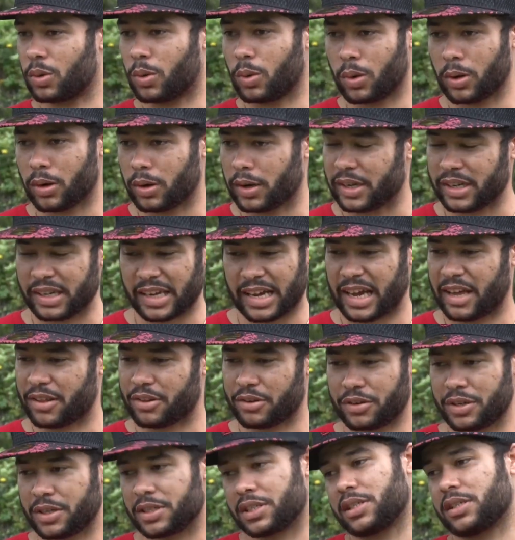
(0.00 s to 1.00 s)
or in
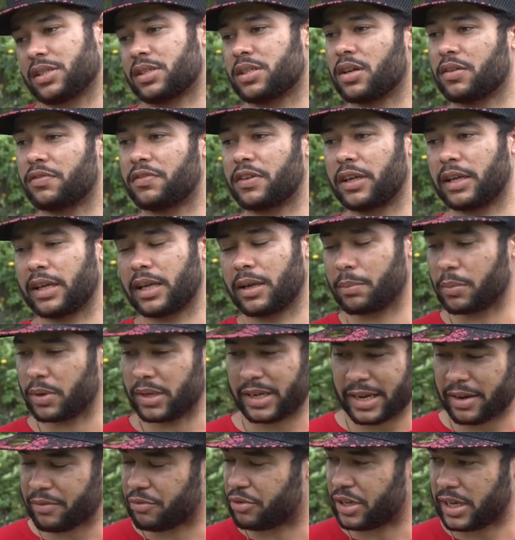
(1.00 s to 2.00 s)
gatherings and stuff like that, but
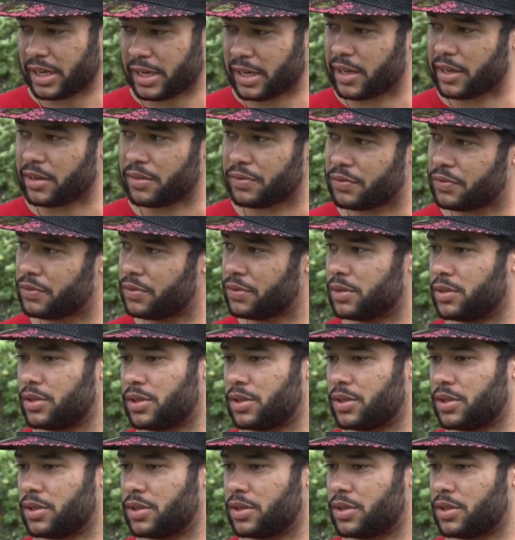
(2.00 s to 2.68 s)
in everyday life,